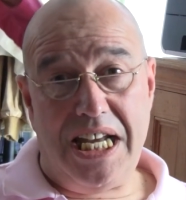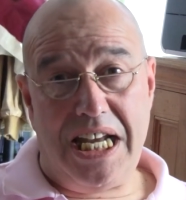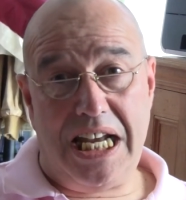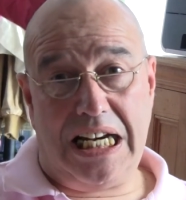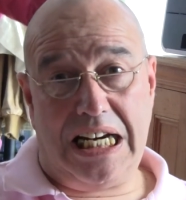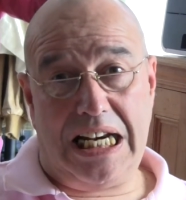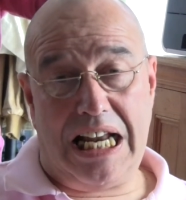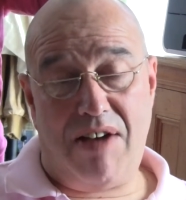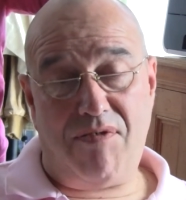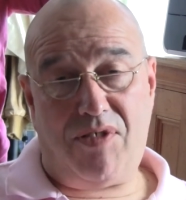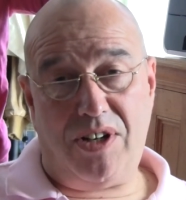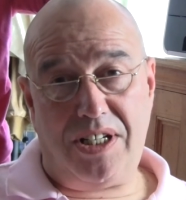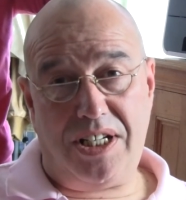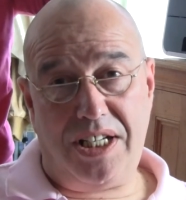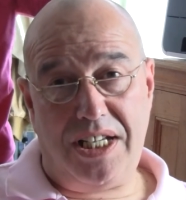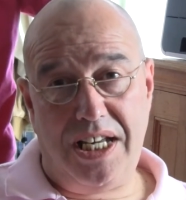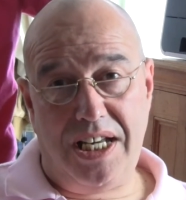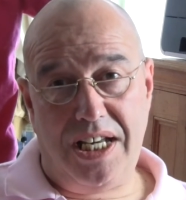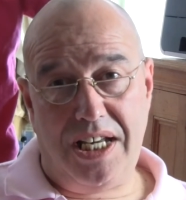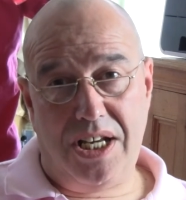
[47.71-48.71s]

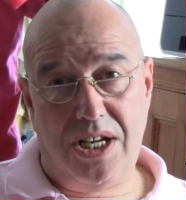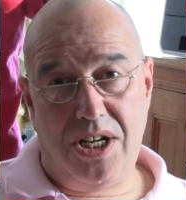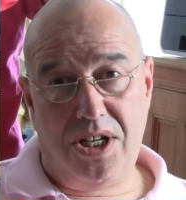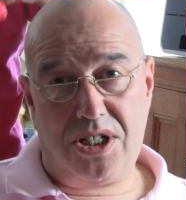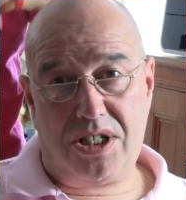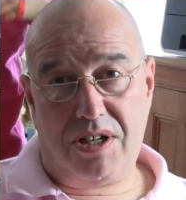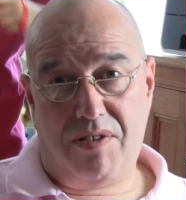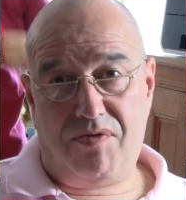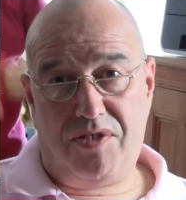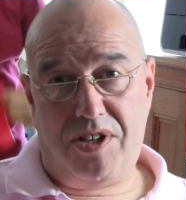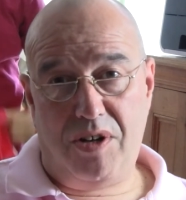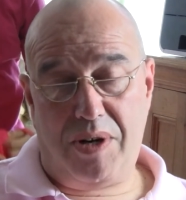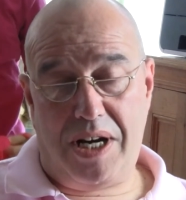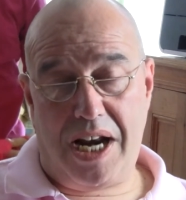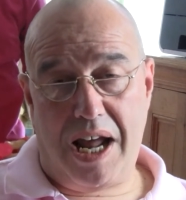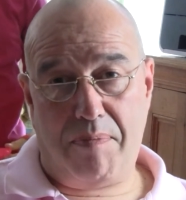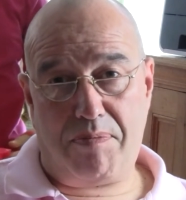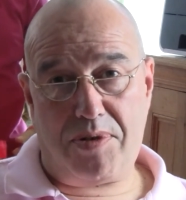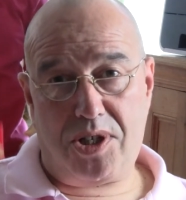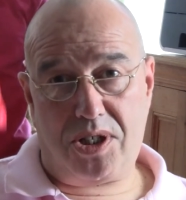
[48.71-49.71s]
11 years of doing
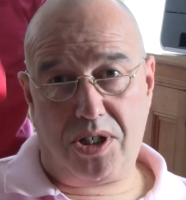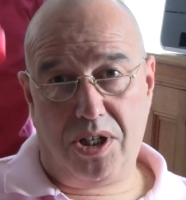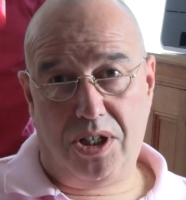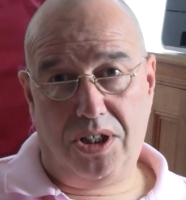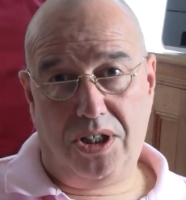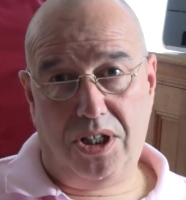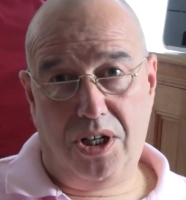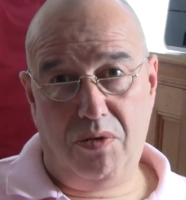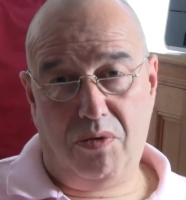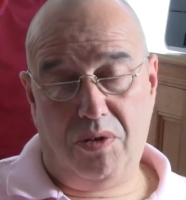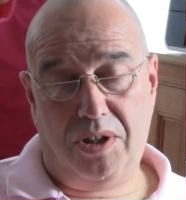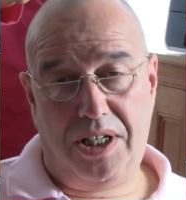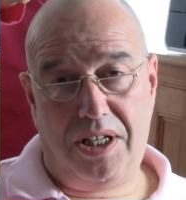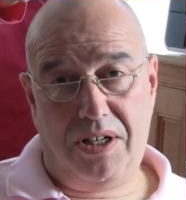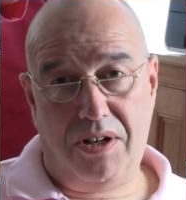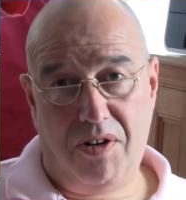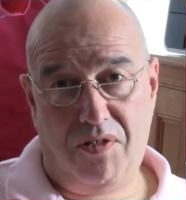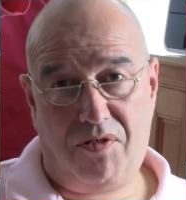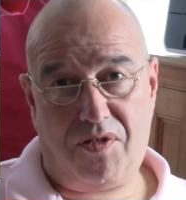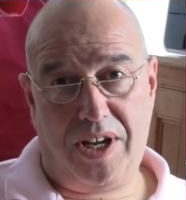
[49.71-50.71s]
absolutely
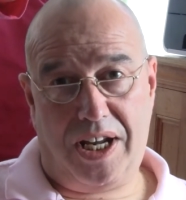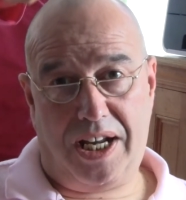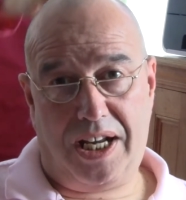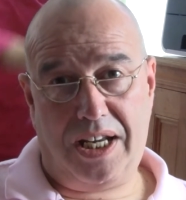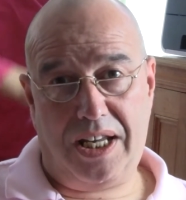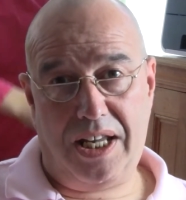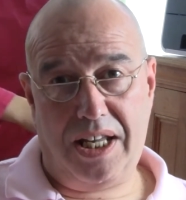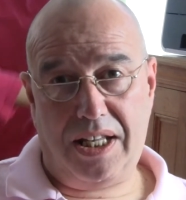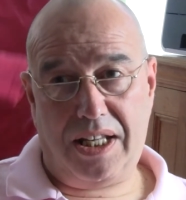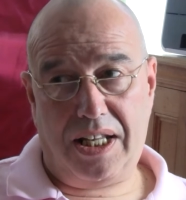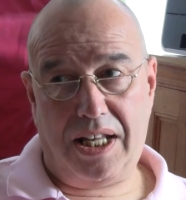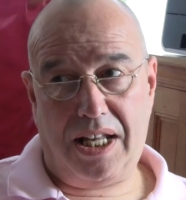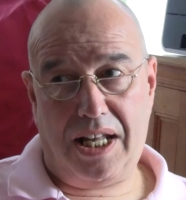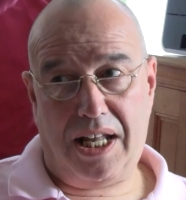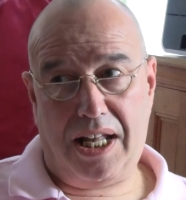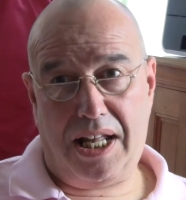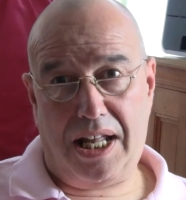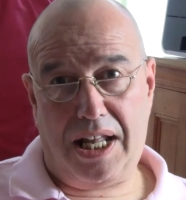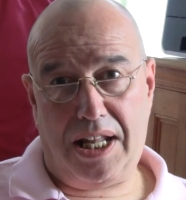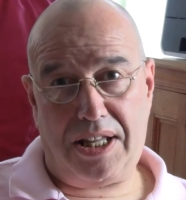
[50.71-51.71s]
nothing,
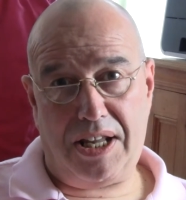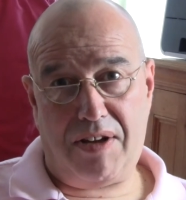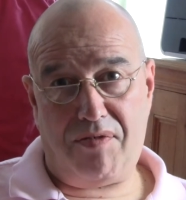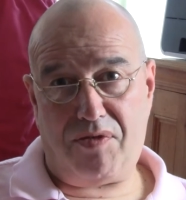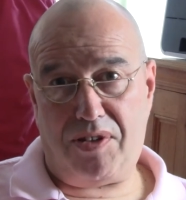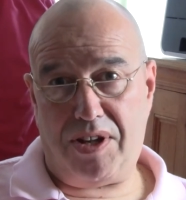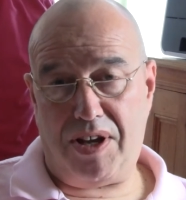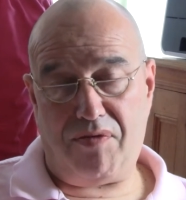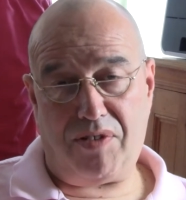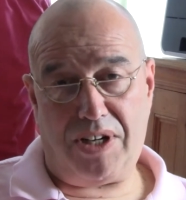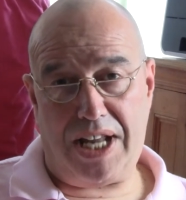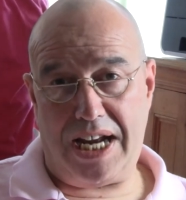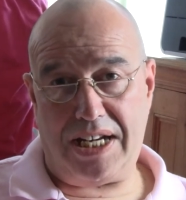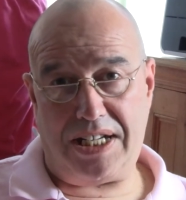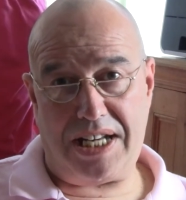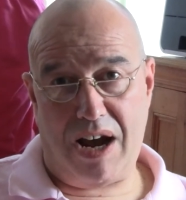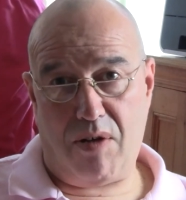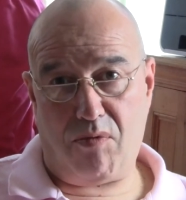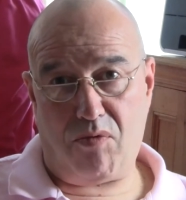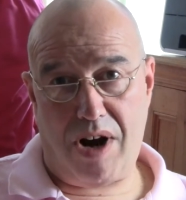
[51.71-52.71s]
uh, they've, they've
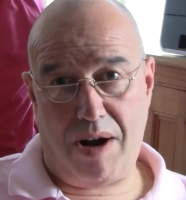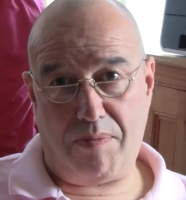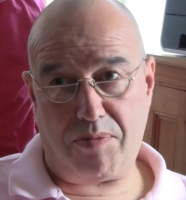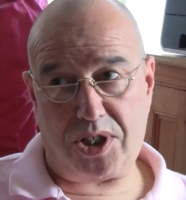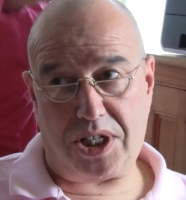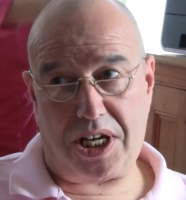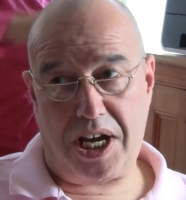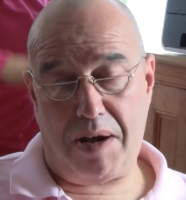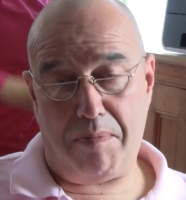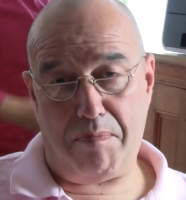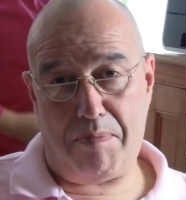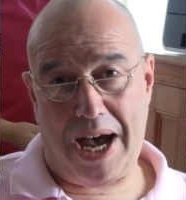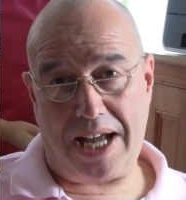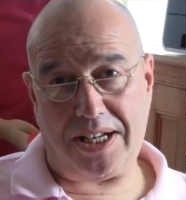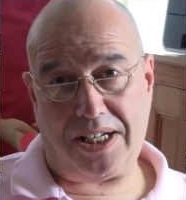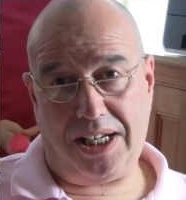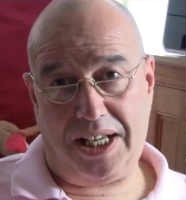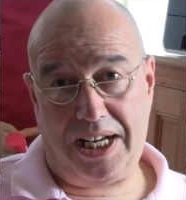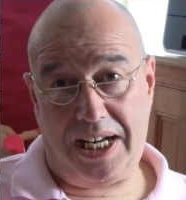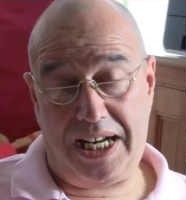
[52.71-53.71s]
let down Ramsgate
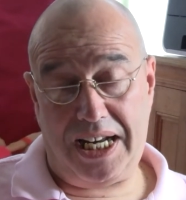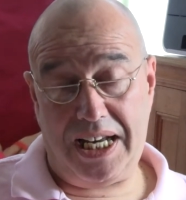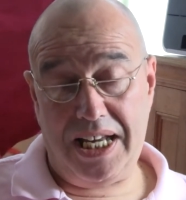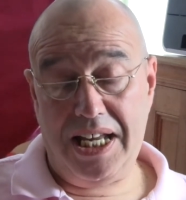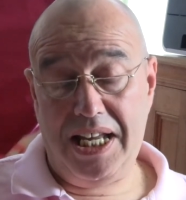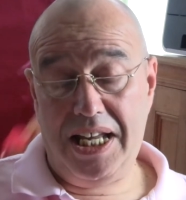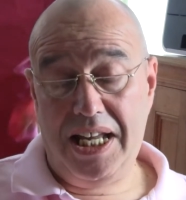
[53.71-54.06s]
badly